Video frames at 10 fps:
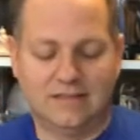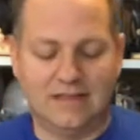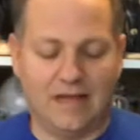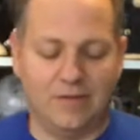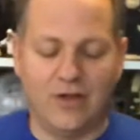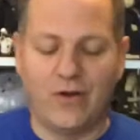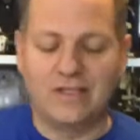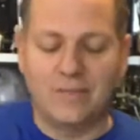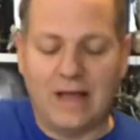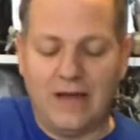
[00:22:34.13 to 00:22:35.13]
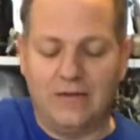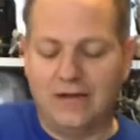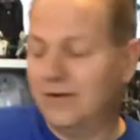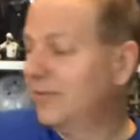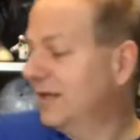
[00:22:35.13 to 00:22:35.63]
Now I'm curious about
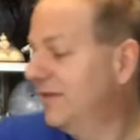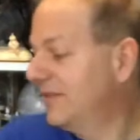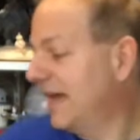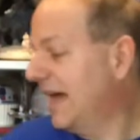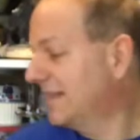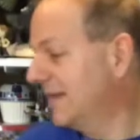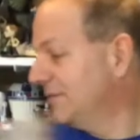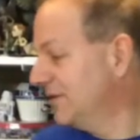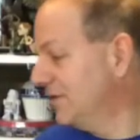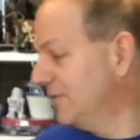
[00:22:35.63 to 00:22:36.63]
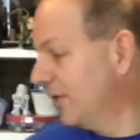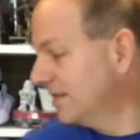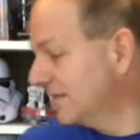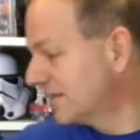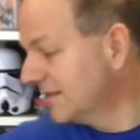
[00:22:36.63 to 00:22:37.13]
what if they got them to do
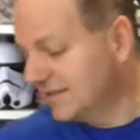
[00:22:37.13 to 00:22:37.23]
voices,